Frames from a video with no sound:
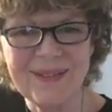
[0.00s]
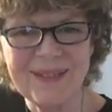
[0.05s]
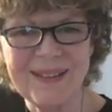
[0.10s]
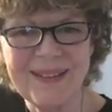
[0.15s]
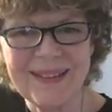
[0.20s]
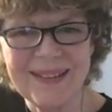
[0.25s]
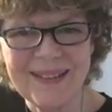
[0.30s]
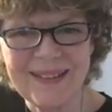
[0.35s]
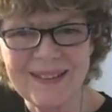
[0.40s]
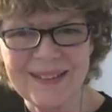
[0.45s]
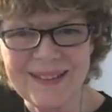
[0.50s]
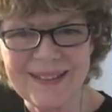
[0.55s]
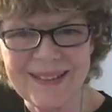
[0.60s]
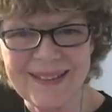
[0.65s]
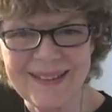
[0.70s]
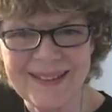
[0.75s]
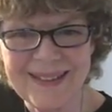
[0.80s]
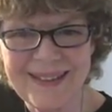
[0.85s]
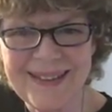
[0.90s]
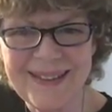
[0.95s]
really good to
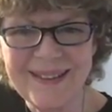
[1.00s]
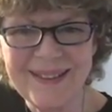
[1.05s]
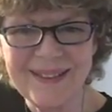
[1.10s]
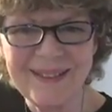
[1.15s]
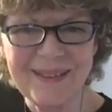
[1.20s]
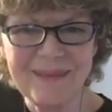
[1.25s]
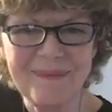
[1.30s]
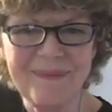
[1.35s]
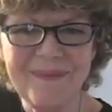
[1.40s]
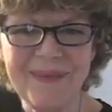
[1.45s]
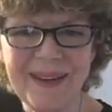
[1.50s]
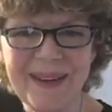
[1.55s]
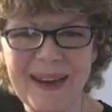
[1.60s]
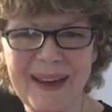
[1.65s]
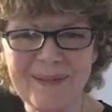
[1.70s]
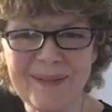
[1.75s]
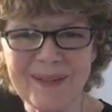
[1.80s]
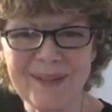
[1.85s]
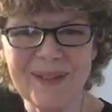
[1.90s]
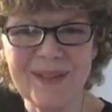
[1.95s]
see you being
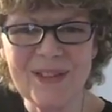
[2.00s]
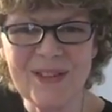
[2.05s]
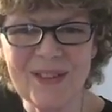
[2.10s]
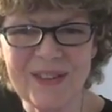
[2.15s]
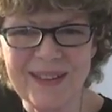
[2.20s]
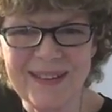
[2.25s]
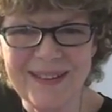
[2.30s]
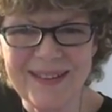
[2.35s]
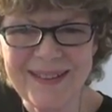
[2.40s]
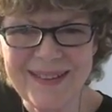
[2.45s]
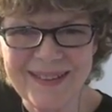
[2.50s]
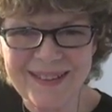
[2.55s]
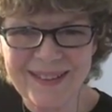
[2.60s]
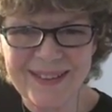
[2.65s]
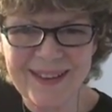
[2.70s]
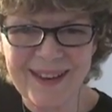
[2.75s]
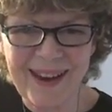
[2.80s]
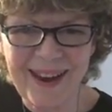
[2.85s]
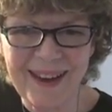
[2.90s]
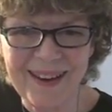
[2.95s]
able to join in
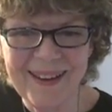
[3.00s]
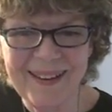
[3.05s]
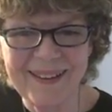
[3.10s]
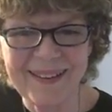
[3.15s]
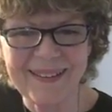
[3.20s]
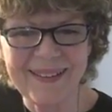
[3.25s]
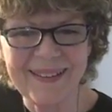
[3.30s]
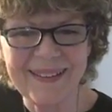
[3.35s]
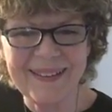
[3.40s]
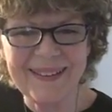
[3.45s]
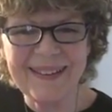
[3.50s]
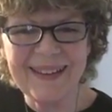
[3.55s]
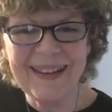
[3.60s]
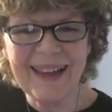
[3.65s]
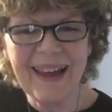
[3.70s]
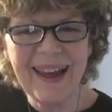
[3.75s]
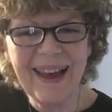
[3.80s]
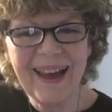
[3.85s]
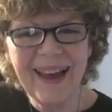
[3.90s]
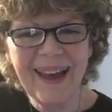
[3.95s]
today.
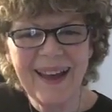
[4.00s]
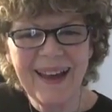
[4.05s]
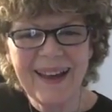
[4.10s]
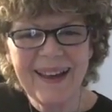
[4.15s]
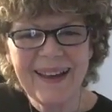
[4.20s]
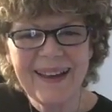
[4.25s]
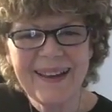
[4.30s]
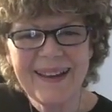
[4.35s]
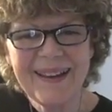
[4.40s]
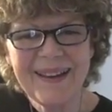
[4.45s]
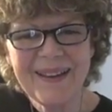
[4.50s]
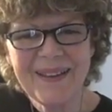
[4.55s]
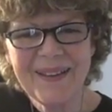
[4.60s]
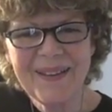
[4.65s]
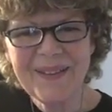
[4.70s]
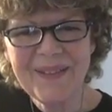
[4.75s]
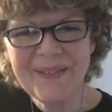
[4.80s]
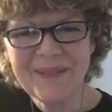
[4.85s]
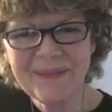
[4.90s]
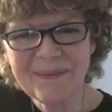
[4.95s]

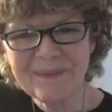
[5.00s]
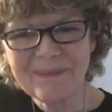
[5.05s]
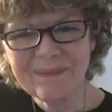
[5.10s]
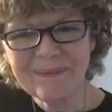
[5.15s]
How